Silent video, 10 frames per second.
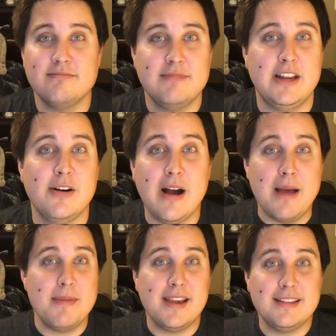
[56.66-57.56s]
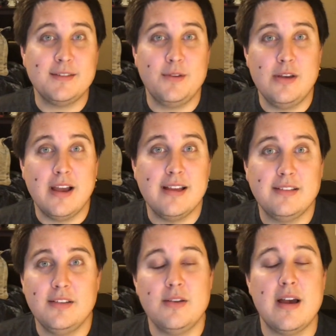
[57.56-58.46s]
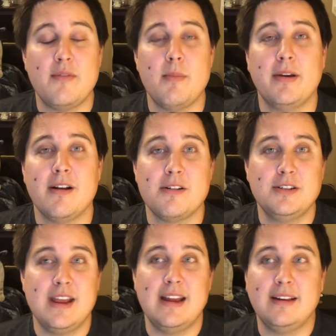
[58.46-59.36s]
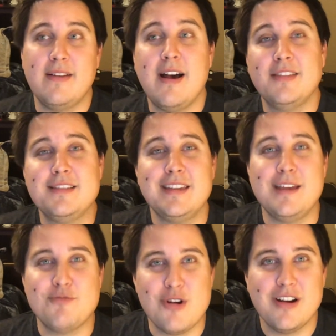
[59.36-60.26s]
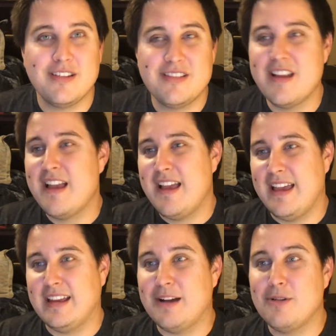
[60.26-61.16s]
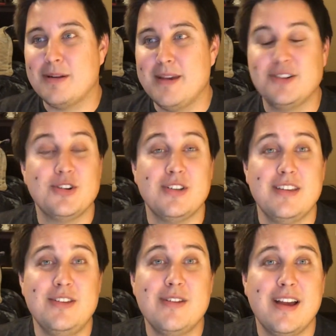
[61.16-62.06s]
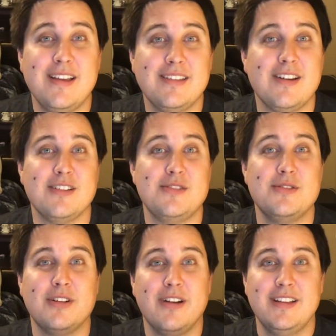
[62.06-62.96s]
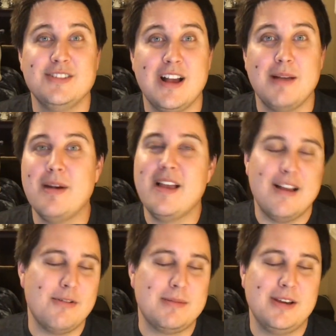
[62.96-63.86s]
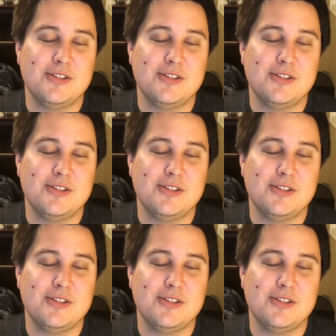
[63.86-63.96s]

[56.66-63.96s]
You know, I'm making this for you guys so you have a better understanding of how this game works, and I want to make sure that you guys are doing a great job. I want to make